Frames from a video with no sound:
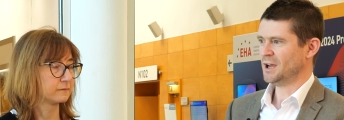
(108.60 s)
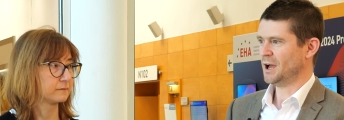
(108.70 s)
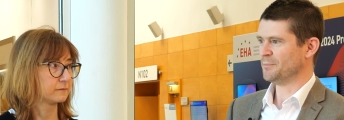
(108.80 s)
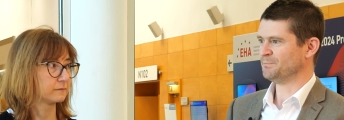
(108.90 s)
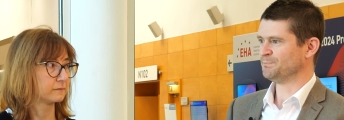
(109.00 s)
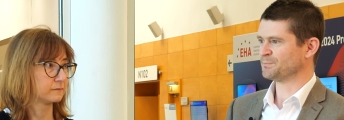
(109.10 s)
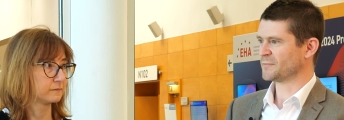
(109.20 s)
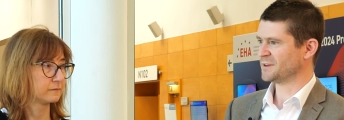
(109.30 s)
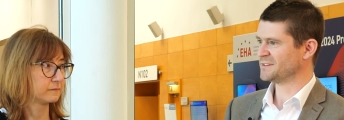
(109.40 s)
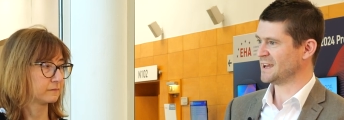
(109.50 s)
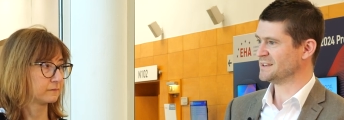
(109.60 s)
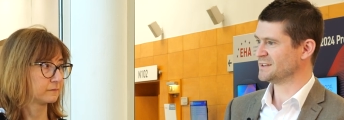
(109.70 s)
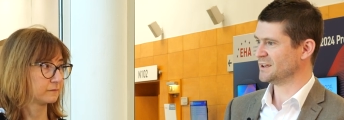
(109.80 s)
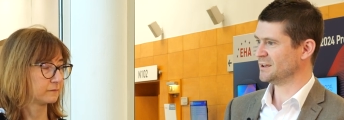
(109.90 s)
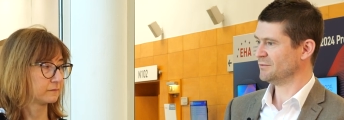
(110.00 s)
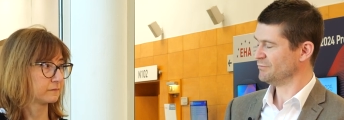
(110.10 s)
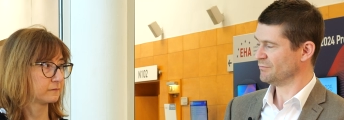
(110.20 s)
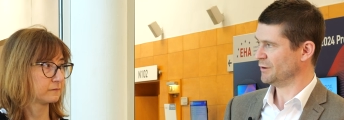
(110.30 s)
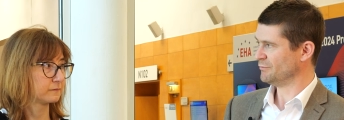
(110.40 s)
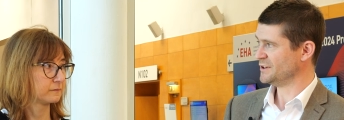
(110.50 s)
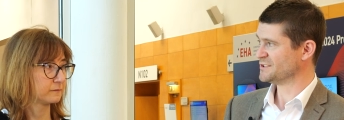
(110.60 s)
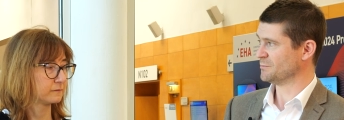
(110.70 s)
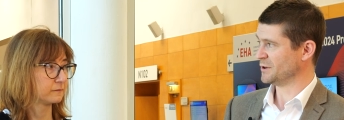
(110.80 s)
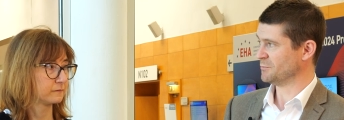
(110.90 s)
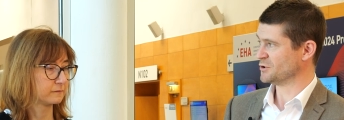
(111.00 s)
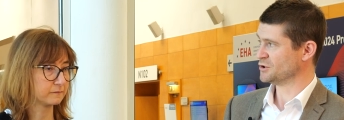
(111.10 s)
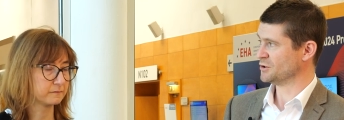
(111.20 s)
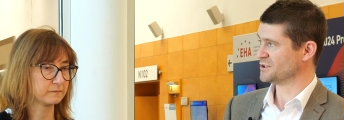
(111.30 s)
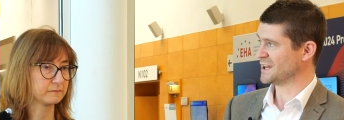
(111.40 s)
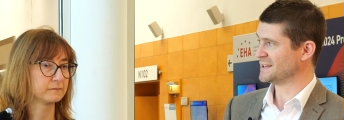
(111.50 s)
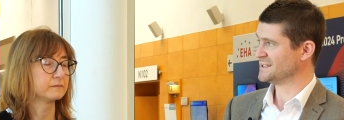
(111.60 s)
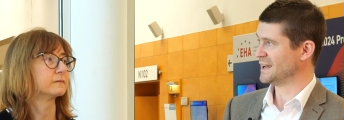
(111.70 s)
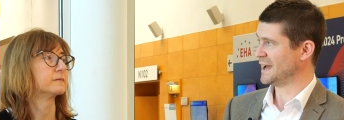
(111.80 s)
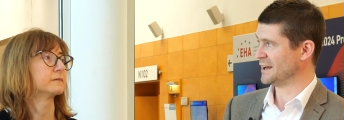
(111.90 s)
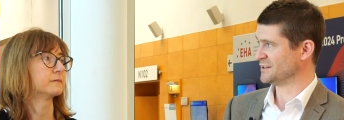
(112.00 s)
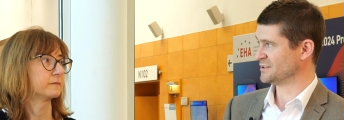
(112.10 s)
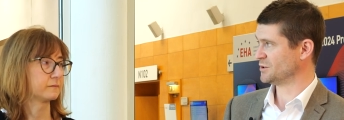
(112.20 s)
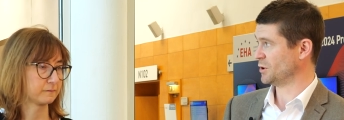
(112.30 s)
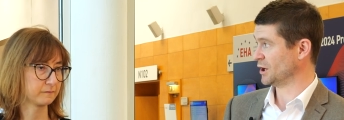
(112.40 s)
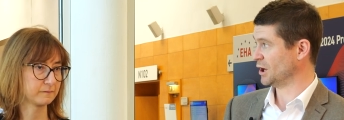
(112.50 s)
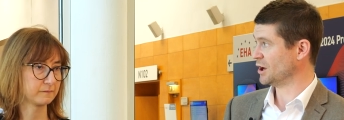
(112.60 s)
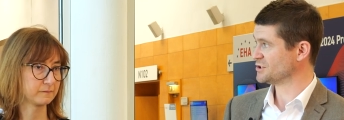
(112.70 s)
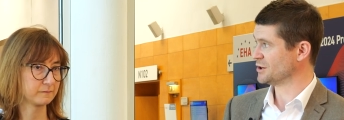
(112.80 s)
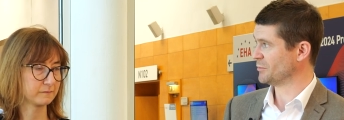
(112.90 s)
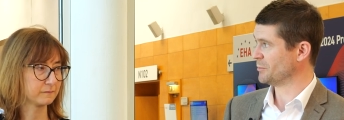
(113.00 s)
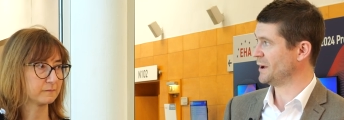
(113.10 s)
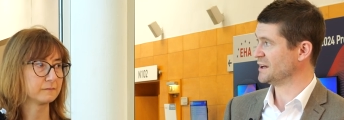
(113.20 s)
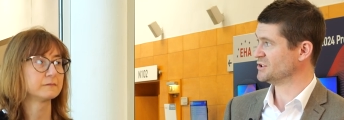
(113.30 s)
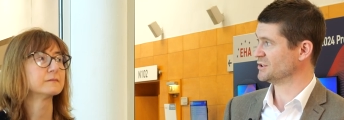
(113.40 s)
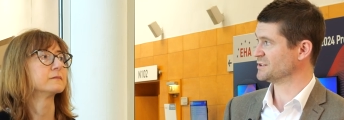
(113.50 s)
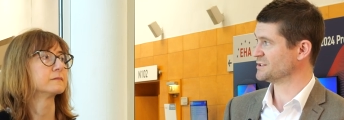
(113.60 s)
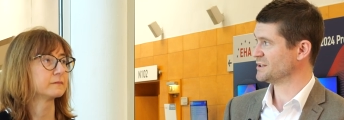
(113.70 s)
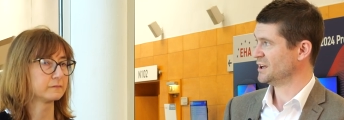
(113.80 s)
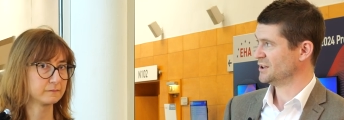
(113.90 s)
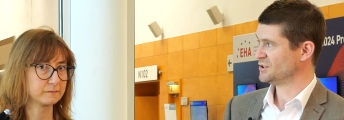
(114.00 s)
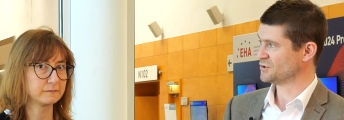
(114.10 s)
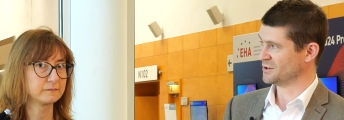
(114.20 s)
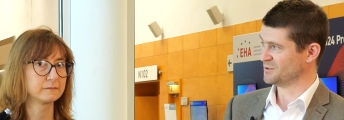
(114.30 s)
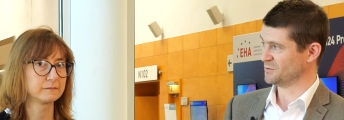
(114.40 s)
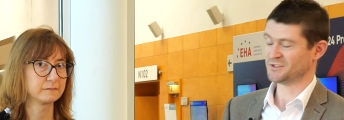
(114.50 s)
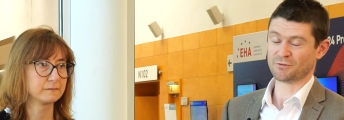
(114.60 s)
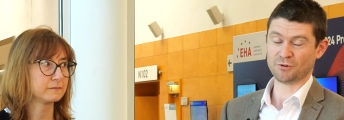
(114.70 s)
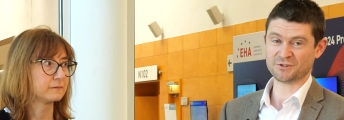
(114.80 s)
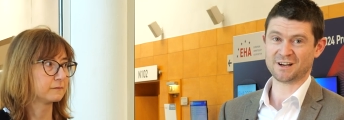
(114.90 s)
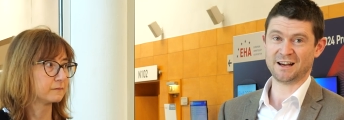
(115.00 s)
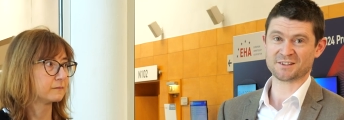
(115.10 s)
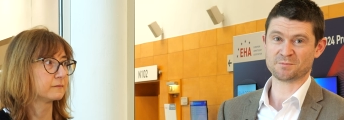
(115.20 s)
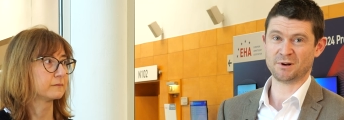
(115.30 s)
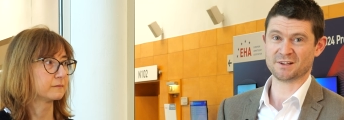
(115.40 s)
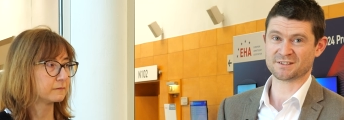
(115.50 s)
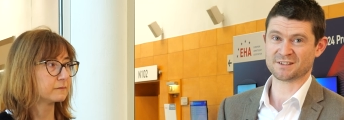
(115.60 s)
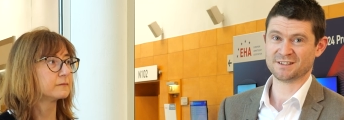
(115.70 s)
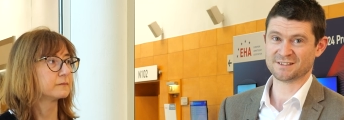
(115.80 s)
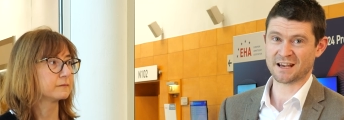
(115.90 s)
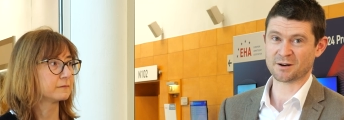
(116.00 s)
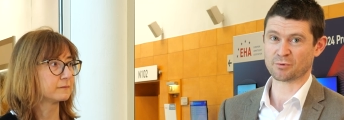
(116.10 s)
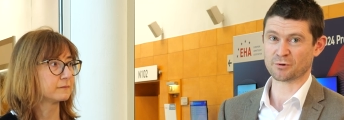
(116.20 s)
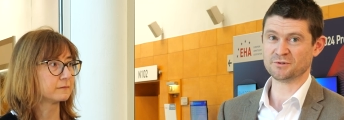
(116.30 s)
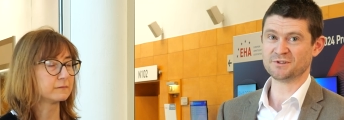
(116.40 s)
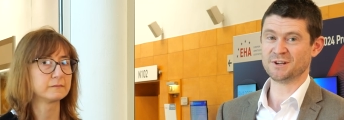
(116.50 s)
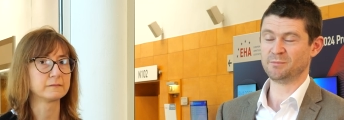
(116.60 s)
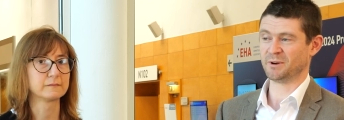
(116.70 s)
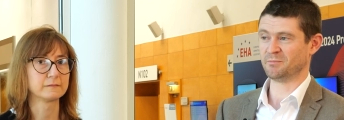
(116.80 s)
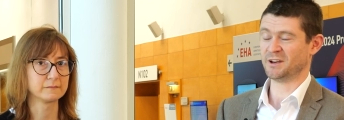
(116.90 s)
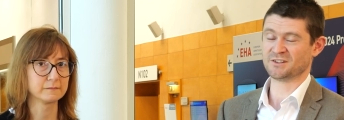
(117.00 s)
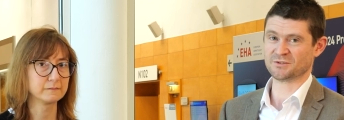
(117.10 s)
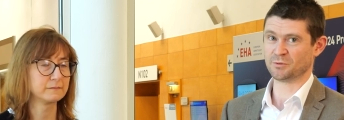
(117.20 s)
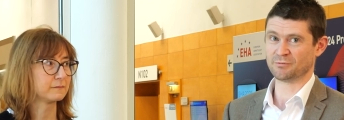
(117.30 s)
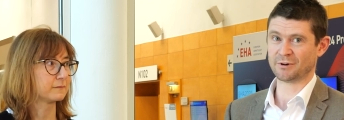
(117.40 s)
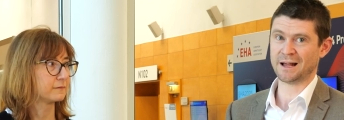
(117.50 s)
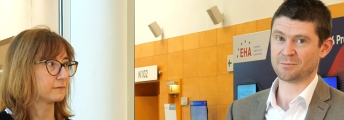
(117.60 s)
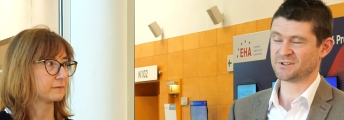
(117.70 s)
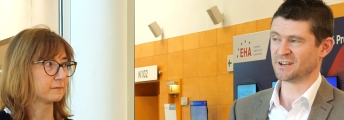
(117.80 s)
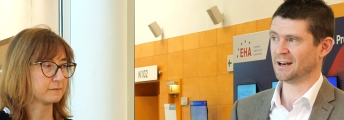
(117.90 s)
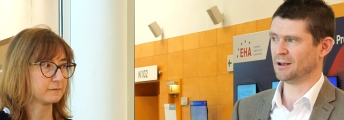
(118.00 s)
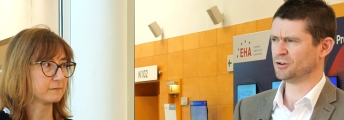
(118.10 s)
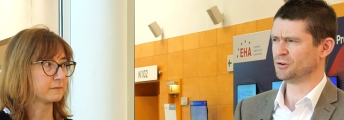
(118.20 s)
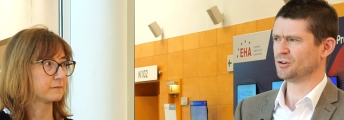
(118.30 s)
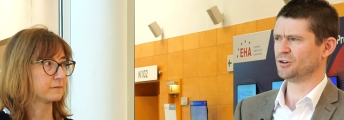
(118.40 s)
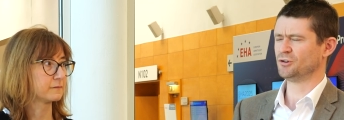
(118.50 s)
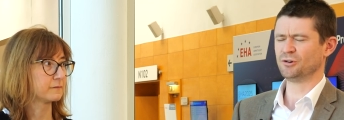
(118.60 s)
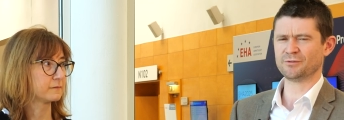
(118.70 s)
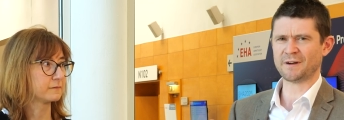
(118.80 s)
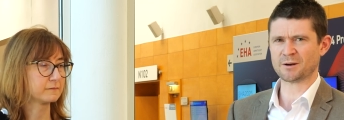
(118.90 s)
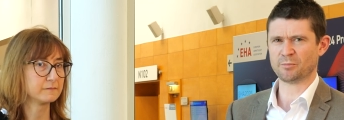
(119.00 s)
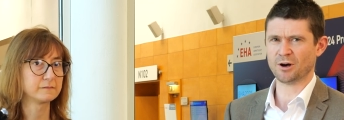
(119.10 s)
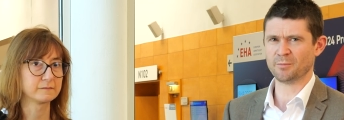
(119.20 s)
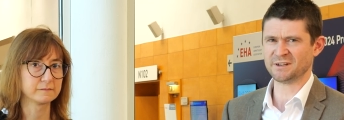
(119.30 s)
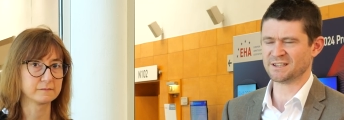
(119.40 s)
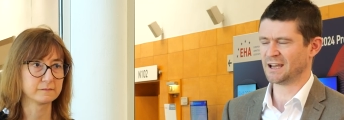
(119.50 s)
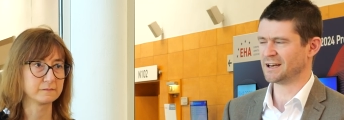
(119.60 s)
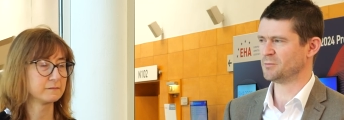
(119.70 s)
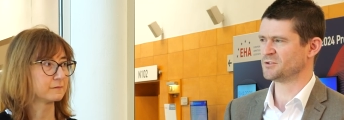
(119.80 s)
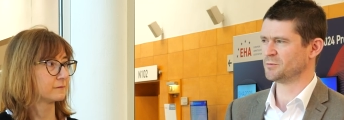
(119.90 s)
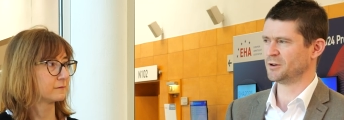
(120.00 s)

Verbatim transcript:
Speaker 1: um, data, reasonably mature data, and quite a large number of patients treated with sonrotoclax plus zanubrutinib in patients with relapsed CLL. You could, you could have had a prior BTK inhibitor, but